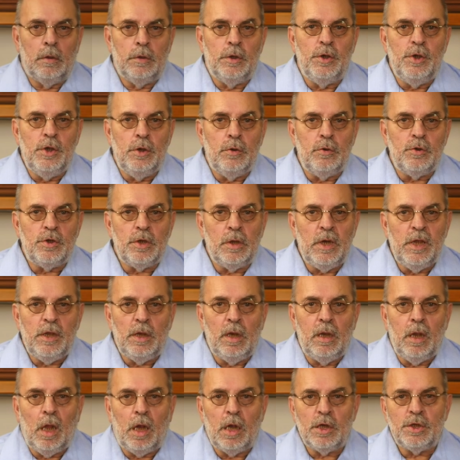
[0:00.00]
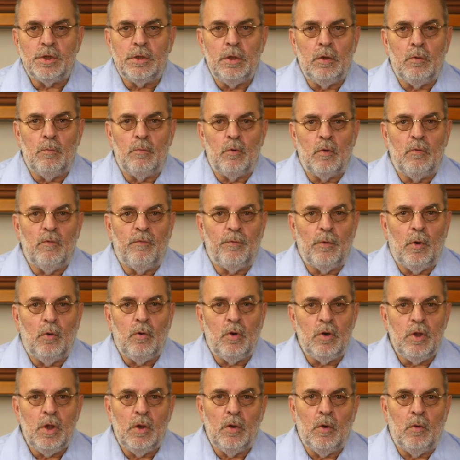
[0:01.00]
The usually large number of
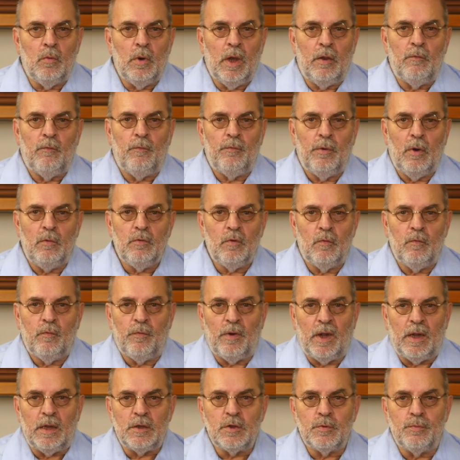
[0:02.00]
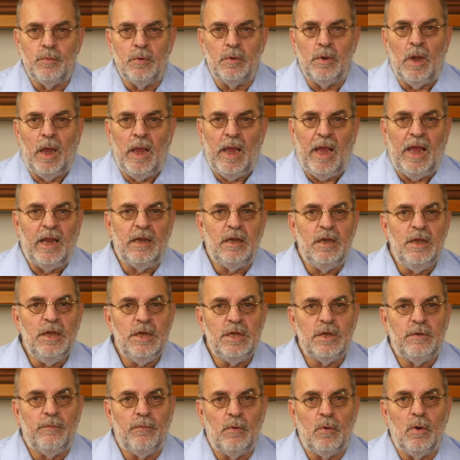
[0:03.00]
audio and photo files were, at
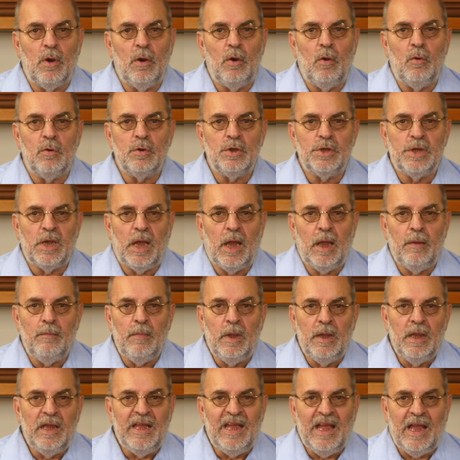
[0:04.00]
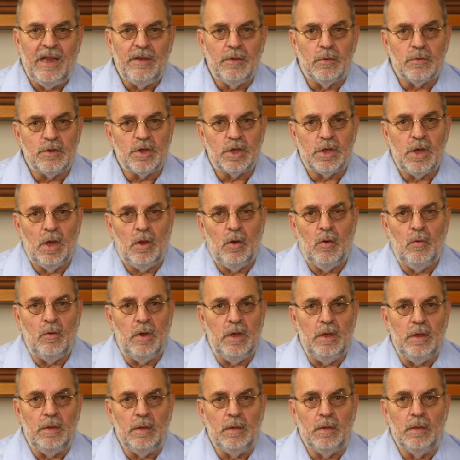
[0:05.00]
least for a long time, handled
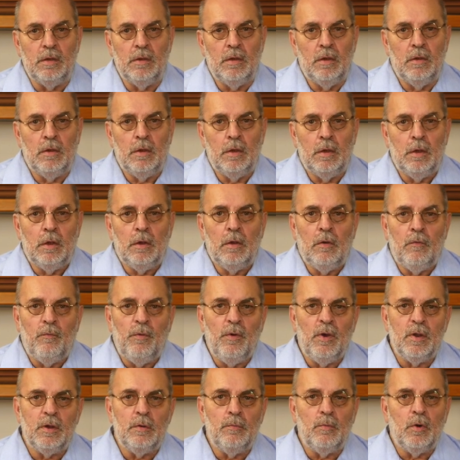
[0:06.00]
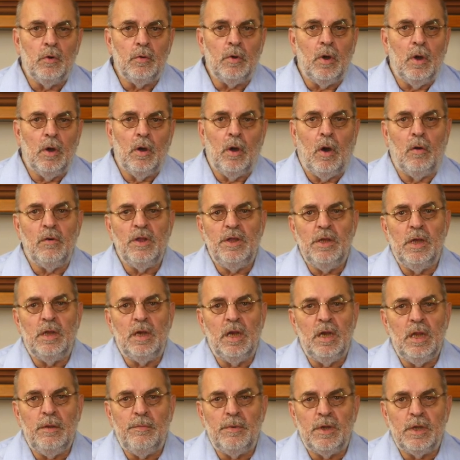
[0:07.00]
slowly. Furthermore, only a
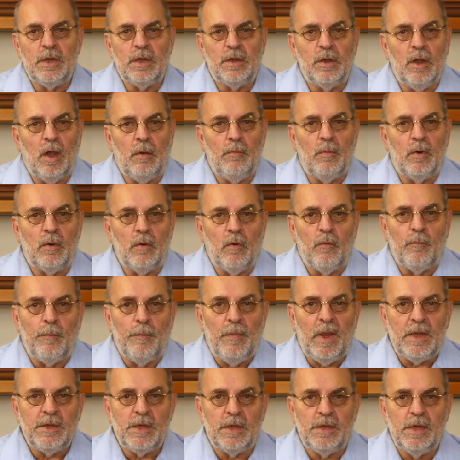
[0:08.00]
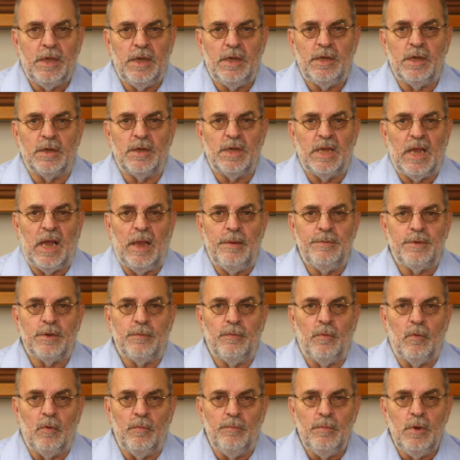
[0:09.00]
limited number of metadata types
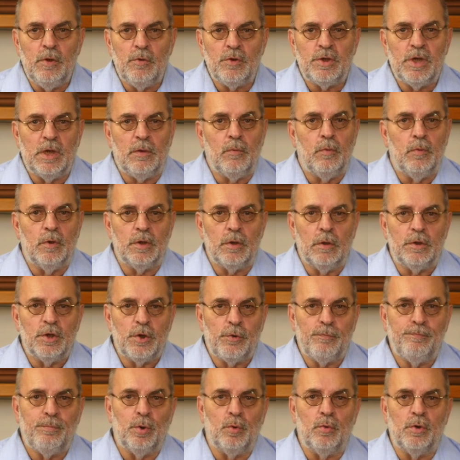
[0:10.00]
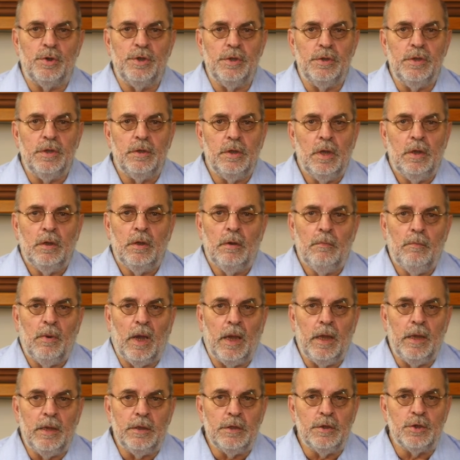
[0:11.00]
for music were supported
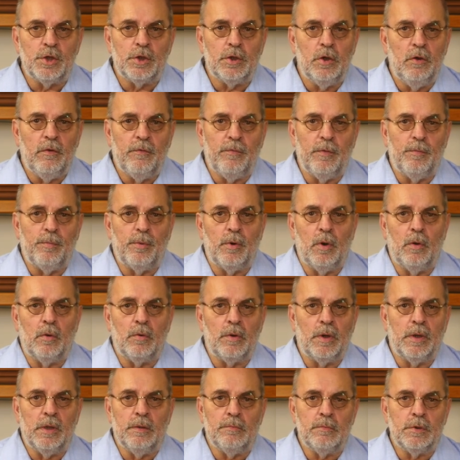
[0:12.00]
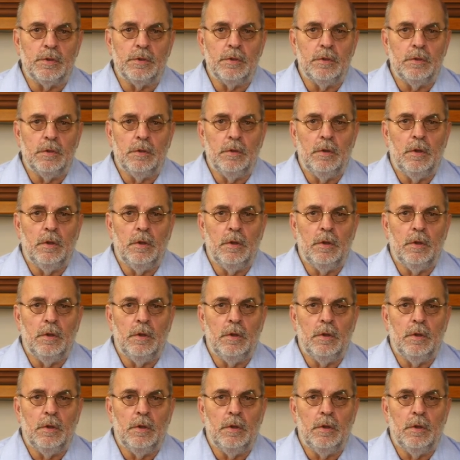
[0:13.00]
by the server programs.